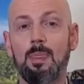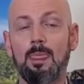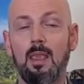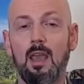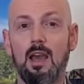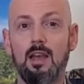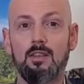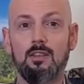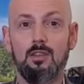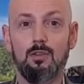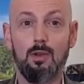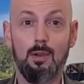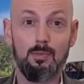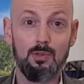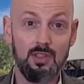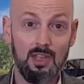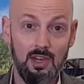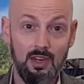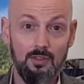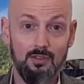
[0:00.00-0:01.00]
As the
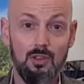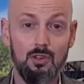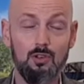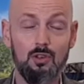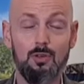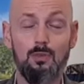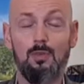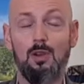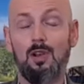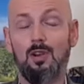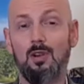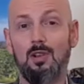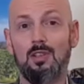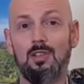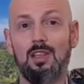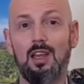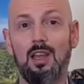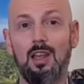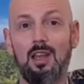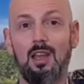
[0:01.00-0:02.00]
representative of the German Red Cross,
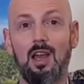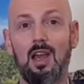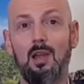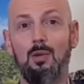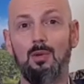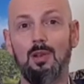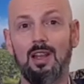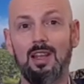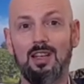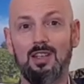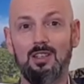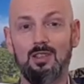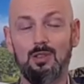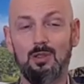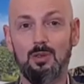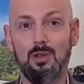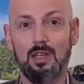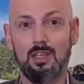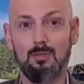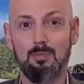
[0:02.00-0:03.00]
I would like
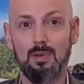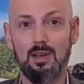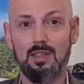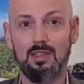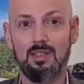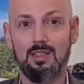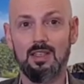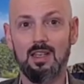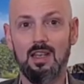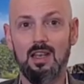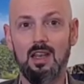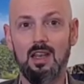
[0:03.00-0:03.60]
to express